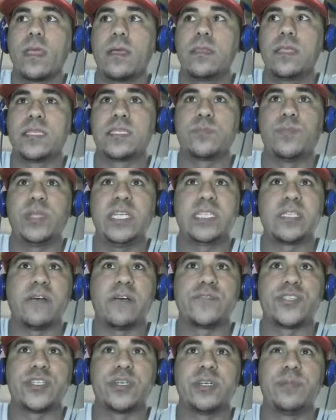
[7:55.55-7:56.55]
This police
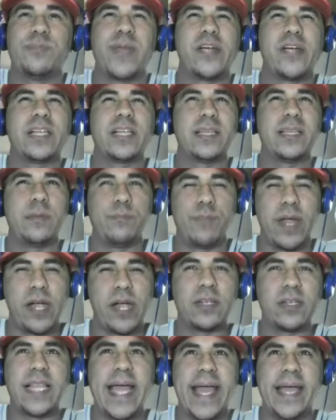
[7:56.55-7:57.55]
officer in Maryland,
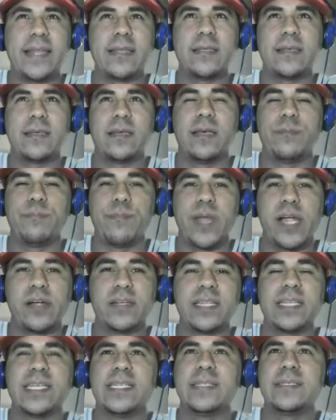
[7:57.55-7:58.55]
in
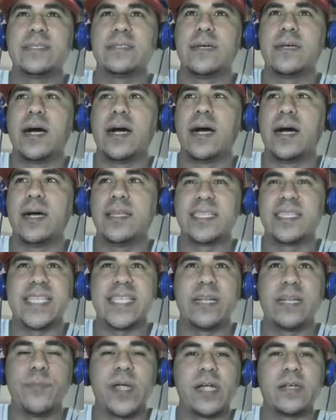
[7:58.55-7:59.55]
the
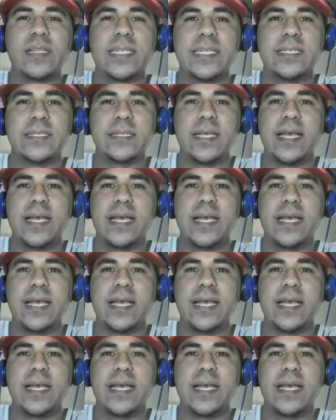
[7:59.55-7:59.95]
state of Maryland.